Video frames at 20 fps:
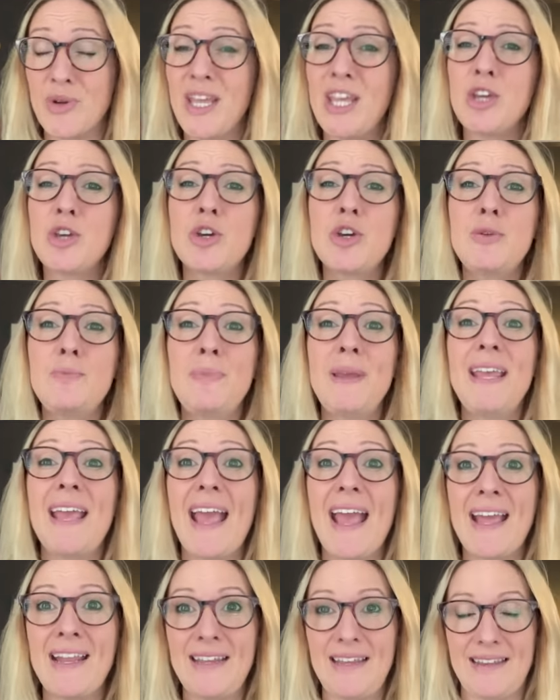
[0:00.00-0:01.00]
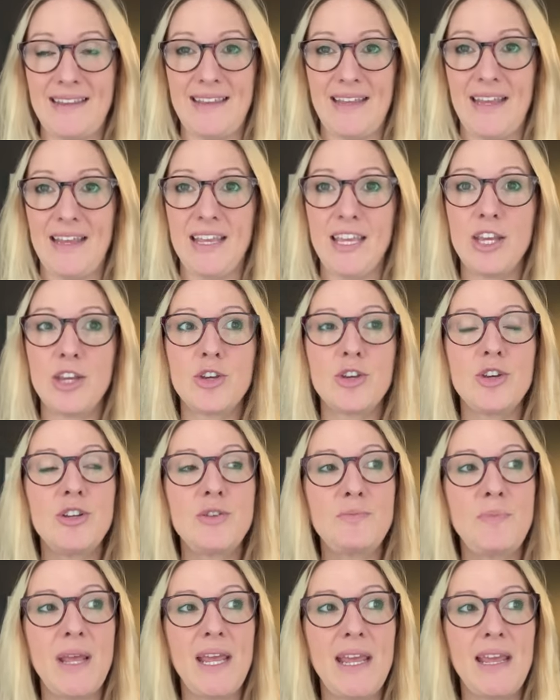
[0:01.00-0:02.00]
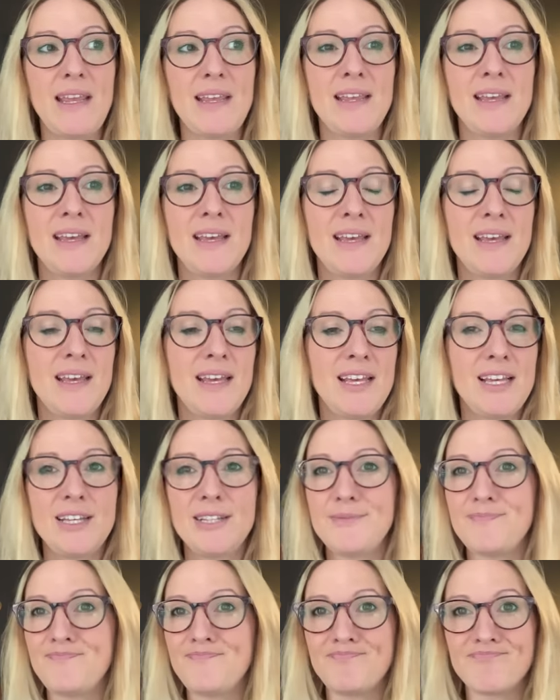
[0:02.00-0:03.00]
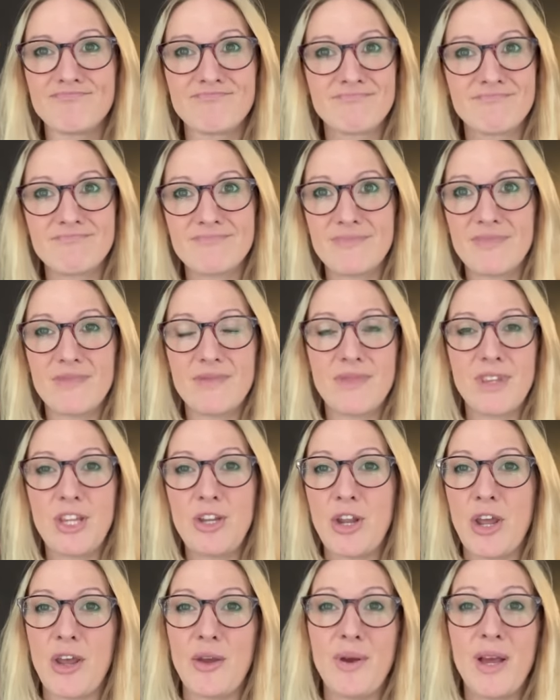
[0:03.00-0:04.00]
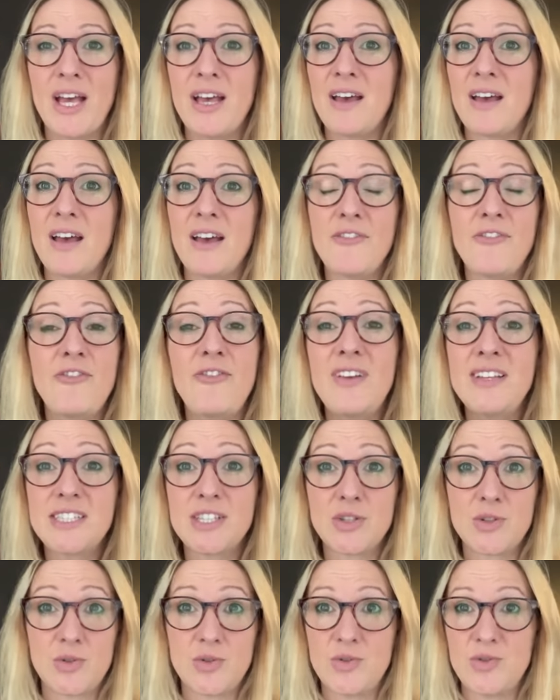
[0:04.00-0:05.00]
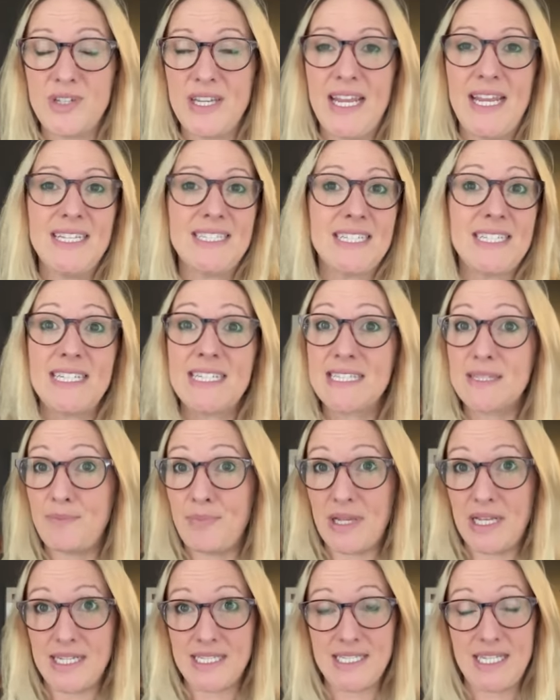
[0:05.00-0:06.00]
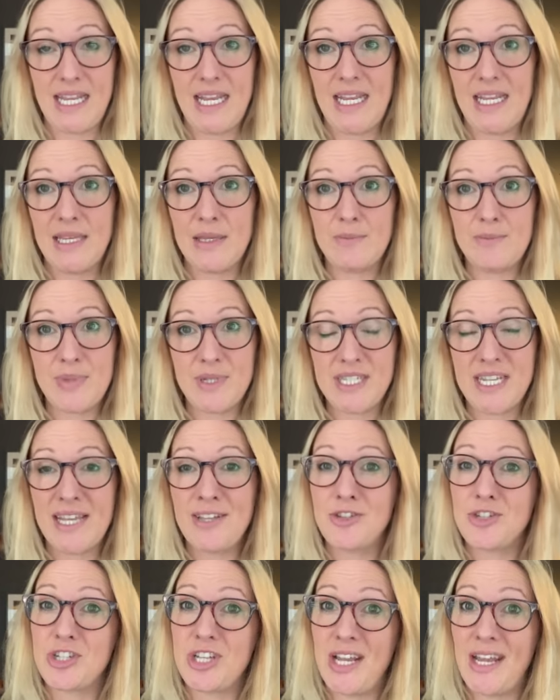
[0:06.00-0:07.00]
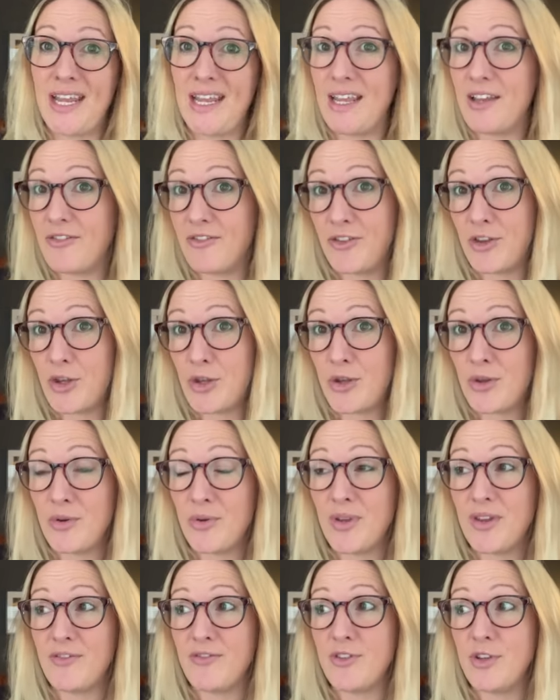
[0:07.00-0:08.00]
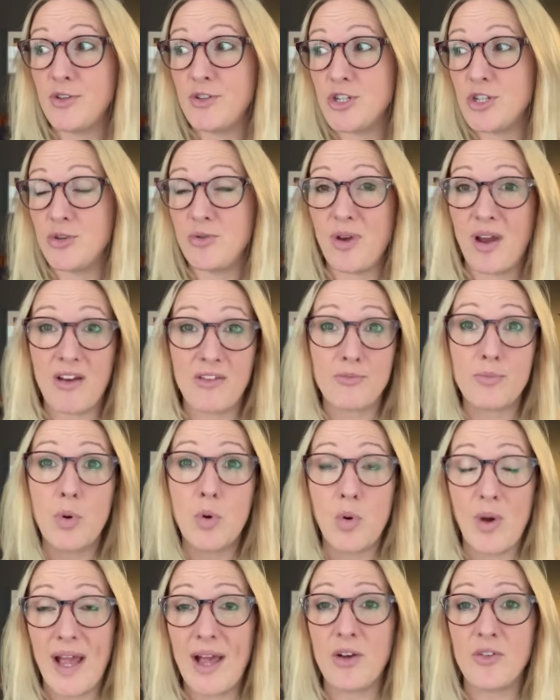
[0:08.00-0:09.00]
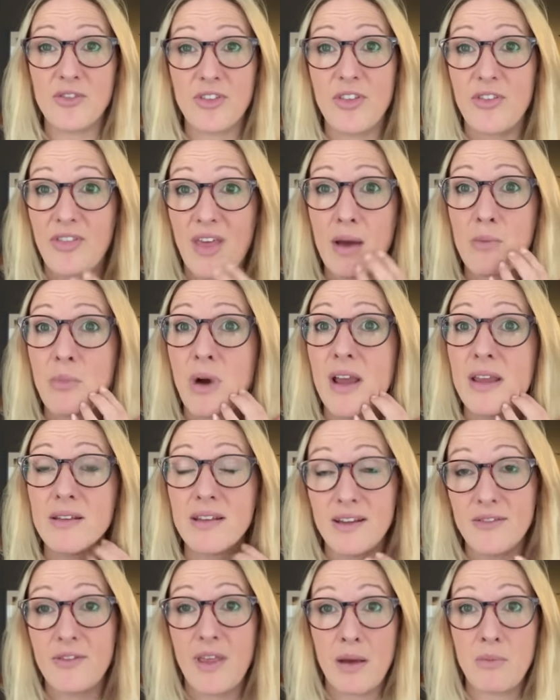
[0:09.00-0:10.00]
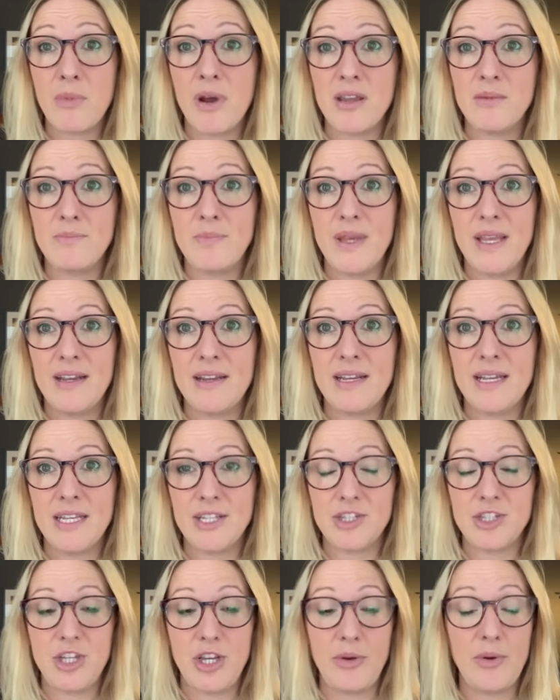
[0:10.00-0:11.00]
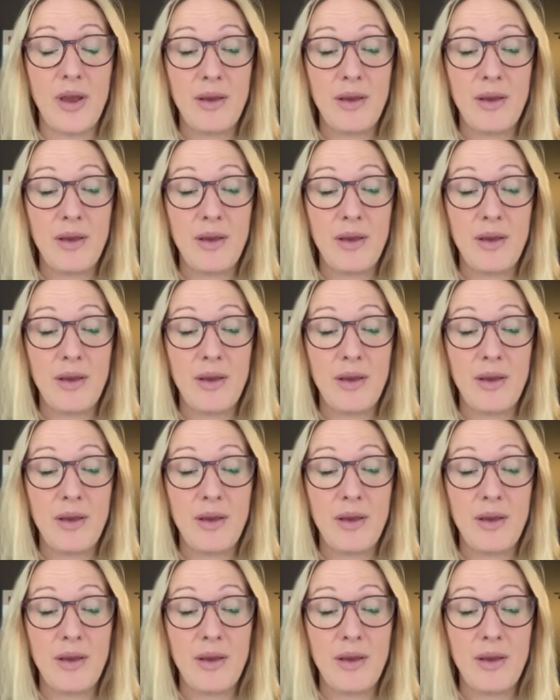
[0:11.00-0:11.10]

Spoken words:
It could be anything. It could be a physical need, a disability potentially, if you do have poor health, if that might be an issue.